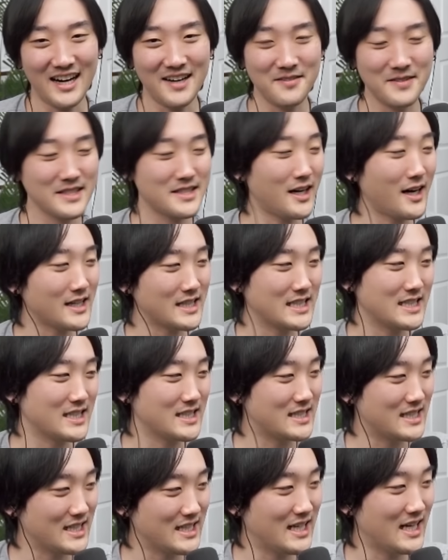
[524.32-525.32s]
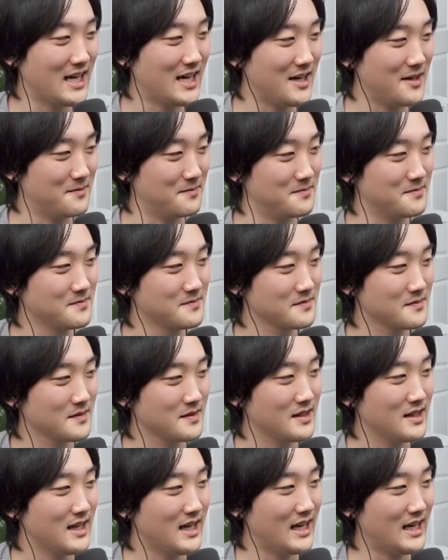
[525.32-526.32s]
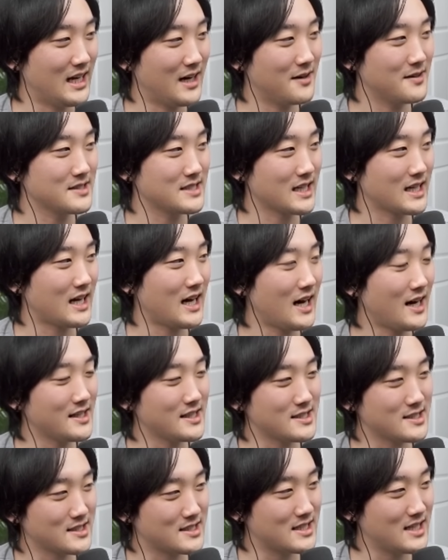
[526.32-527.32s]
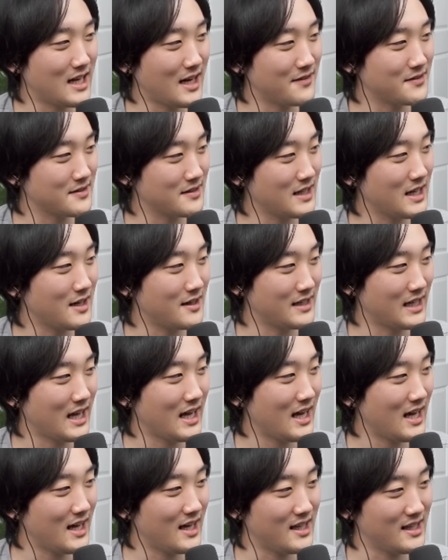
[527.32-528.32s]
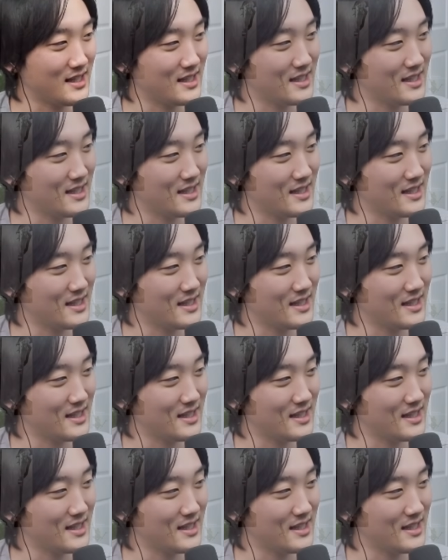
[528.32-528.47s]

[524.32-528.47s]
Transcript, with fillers: we talked in the DM. And I was like, how did you still have your lay on hand?